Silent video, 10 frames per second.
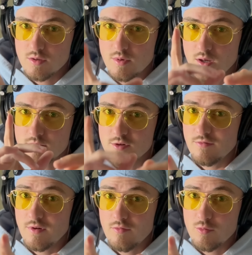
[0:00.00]
Sometimes your
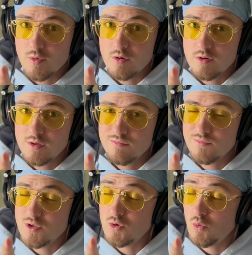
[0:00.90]
favorite melody
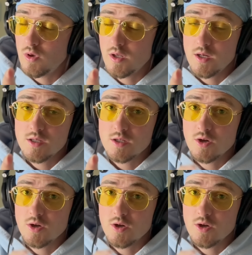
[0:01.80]
is the one that needs to